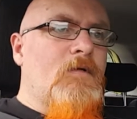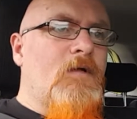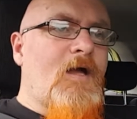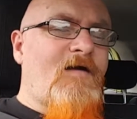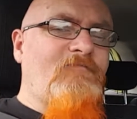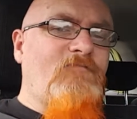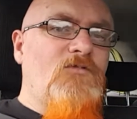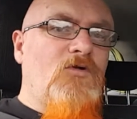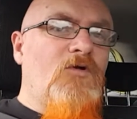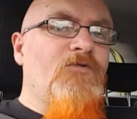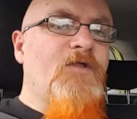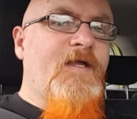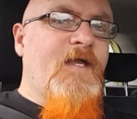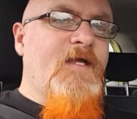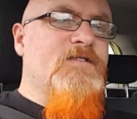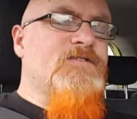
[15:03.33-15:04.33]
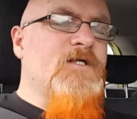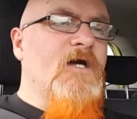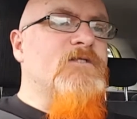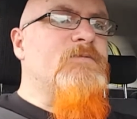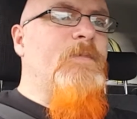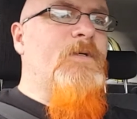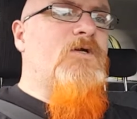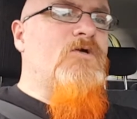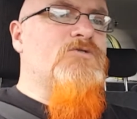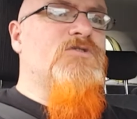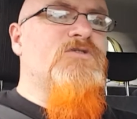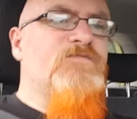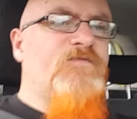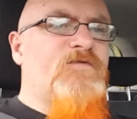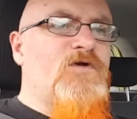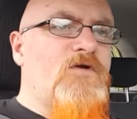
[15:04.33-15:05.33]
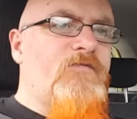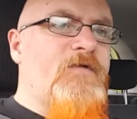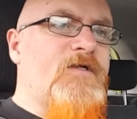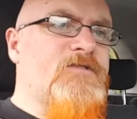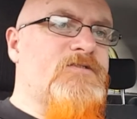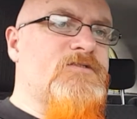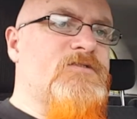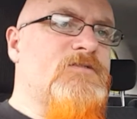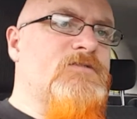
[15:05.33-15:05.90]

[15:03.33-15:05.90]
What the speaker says: have a look at the Kickstarter, because there's various